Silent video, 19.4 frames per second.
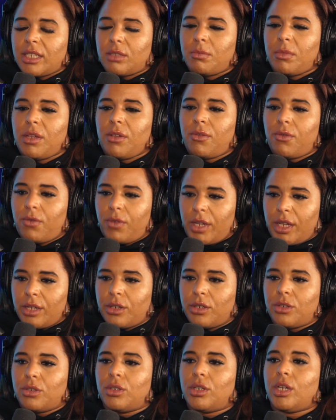me
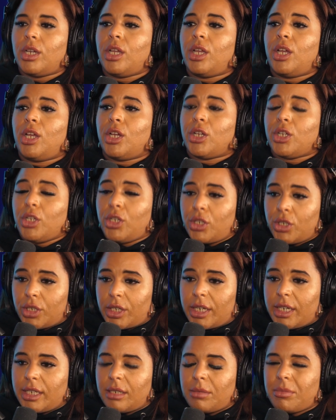feel
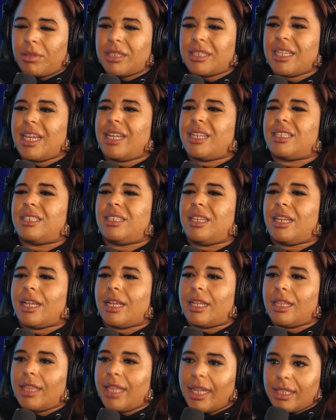good, because I
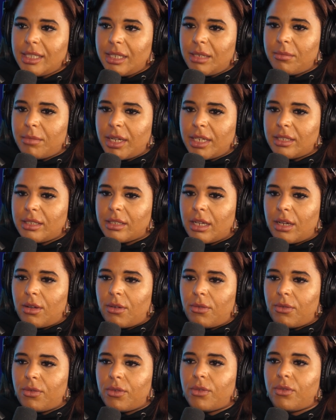neglected
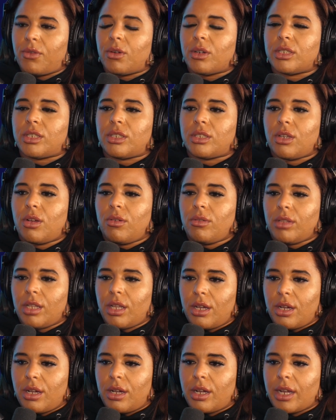myself for so
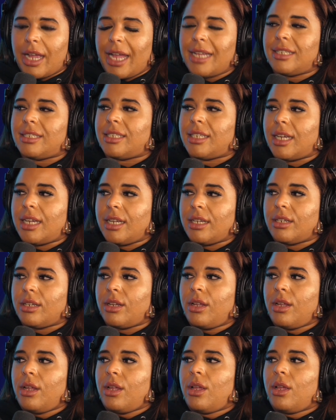long.
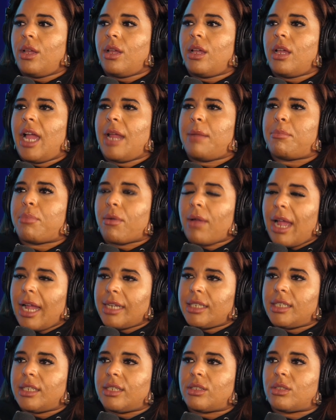I'd
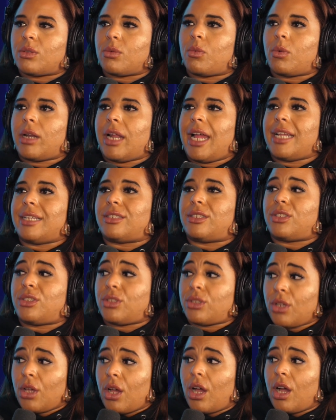practiced what I
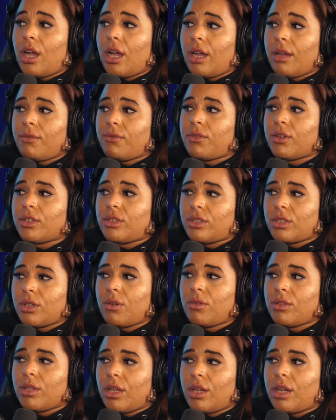saw for so
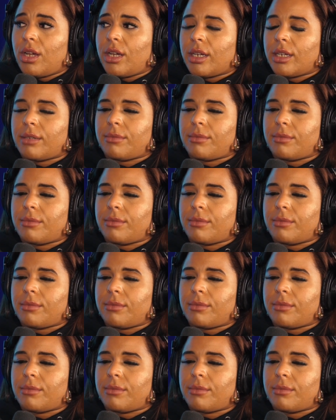long.